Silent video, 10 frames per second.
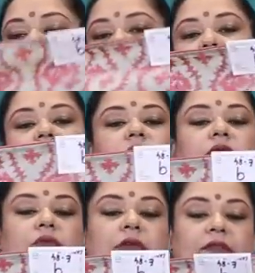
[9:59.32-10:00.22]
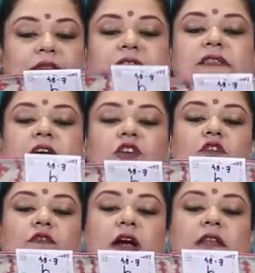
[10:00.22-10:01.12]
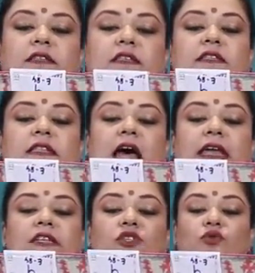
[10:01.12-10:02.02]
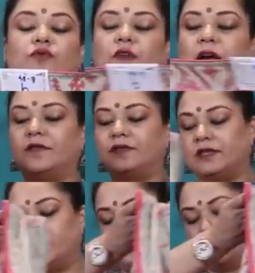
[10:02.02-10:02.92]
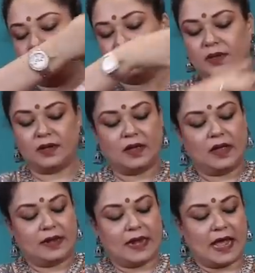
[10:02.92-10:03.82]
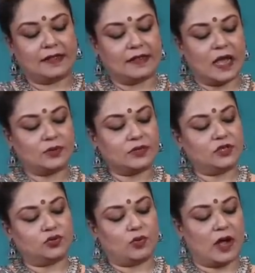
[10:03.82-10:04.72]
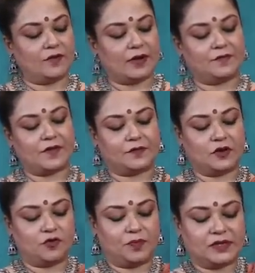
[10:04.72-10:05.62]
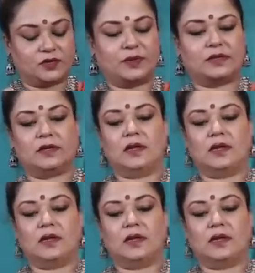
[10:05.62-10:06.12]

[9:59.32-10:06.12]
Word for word: you know, wear these kind of colors. This is 9250, 9,250 rupees with